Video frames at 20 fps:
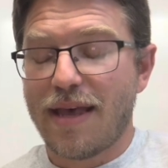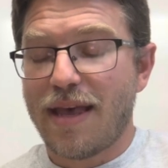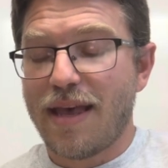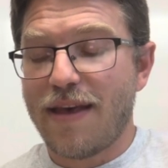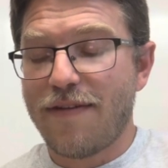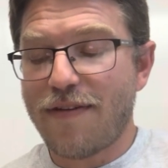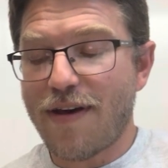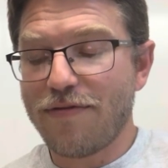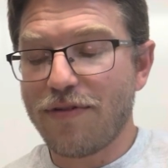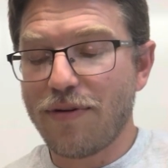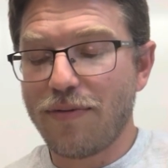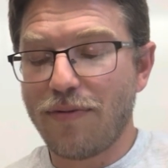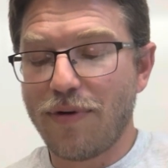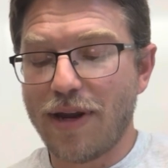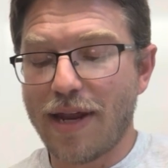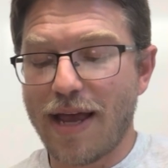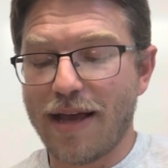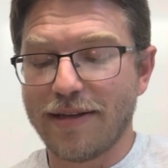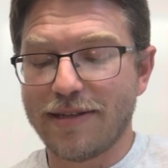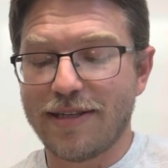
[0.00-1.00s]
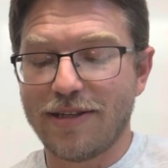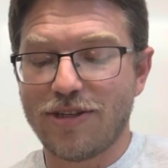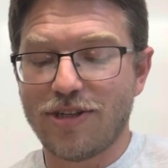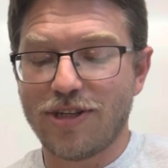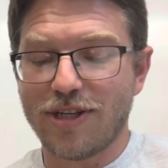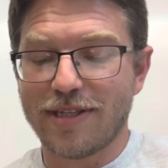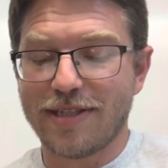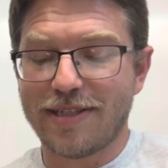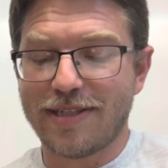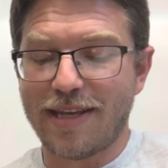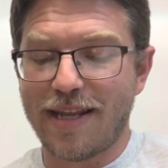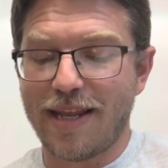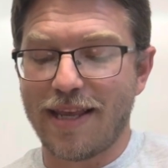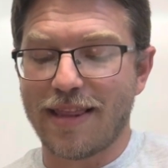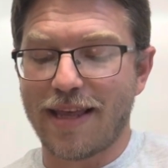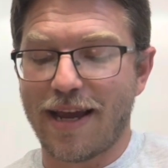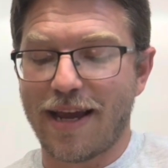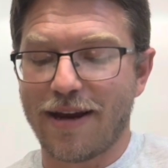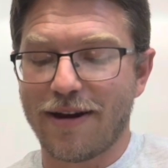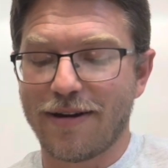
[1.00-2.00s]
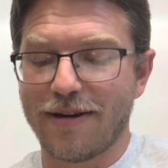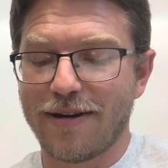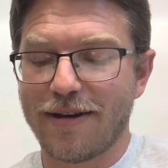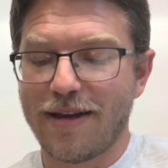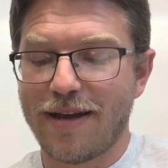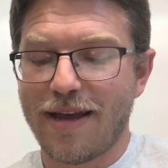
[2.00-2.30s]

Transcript: If everyone else is just sitting there,